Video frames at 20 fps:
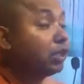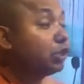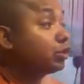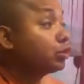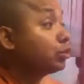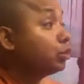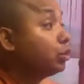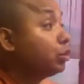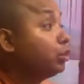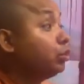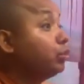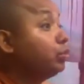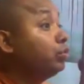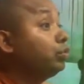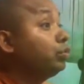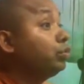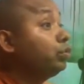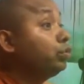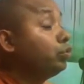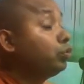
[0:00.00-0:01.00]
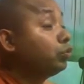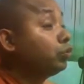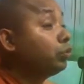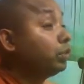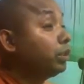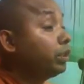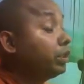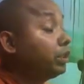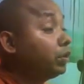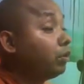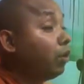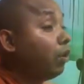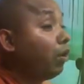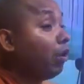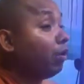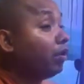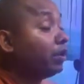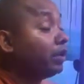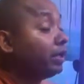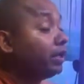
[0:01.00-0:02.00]
So you
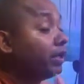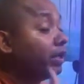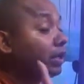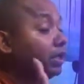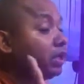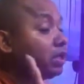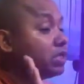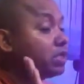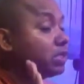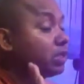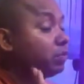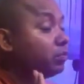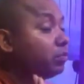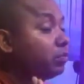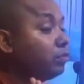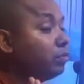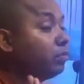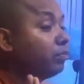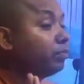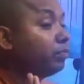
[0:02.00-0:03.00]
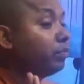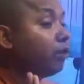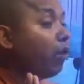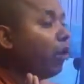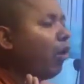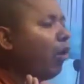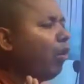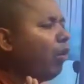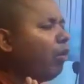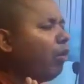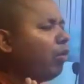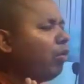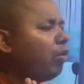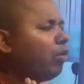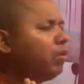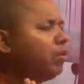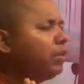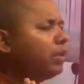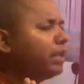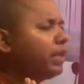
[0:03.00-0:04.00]
already remove
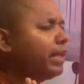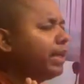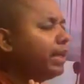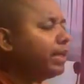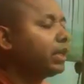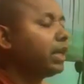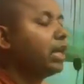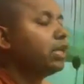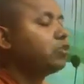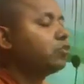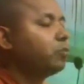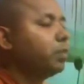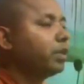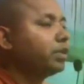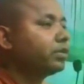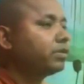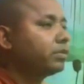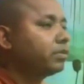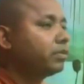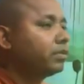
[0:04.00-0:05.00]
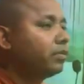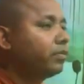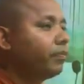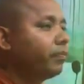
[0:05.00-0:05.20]
all the attachments,